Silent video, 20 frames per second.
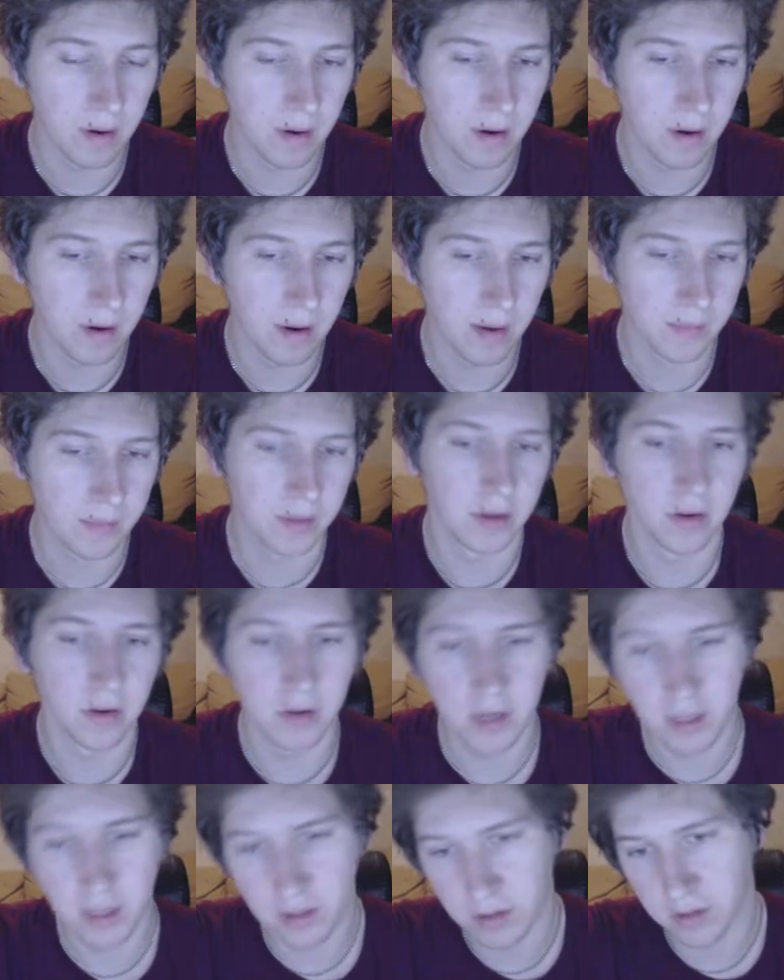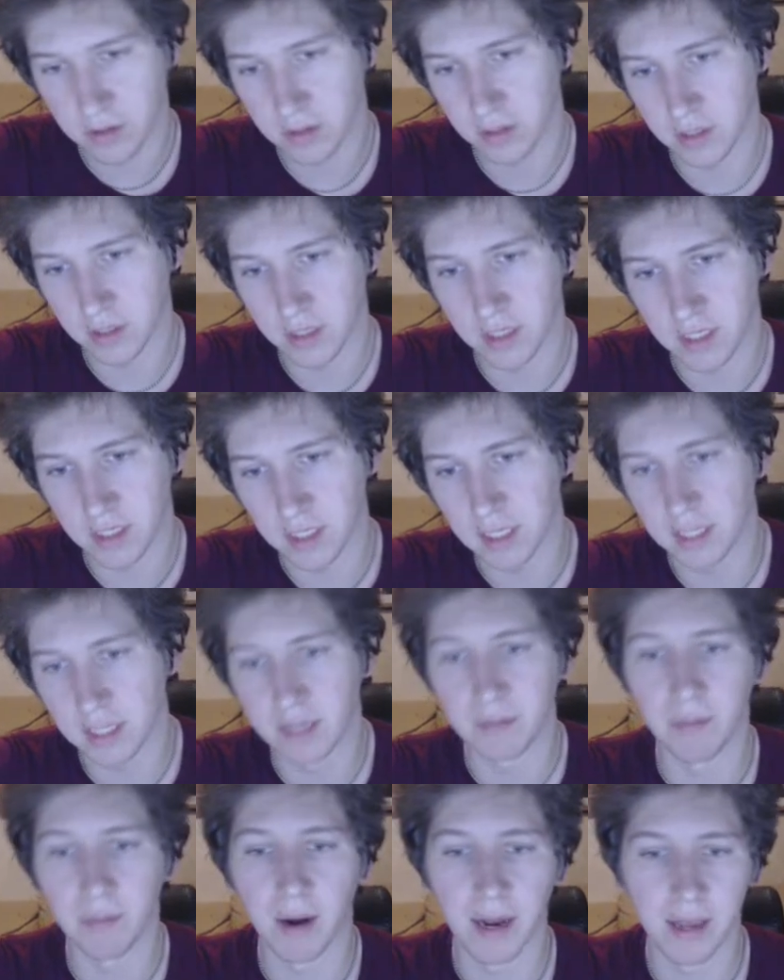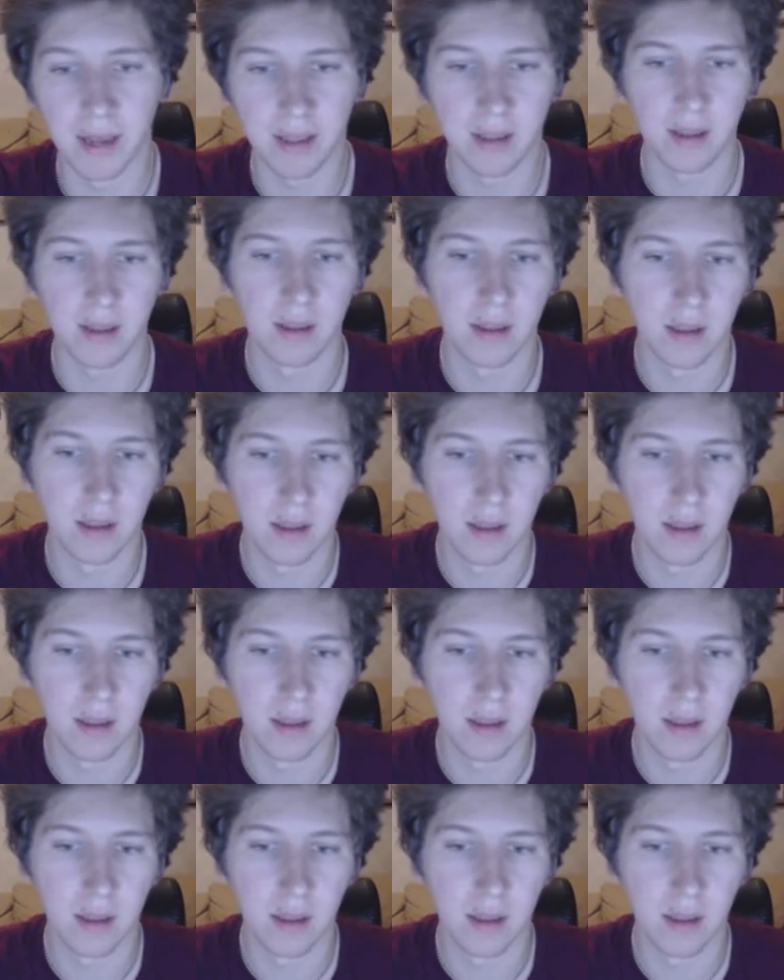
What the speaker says: mean, you need to succeed by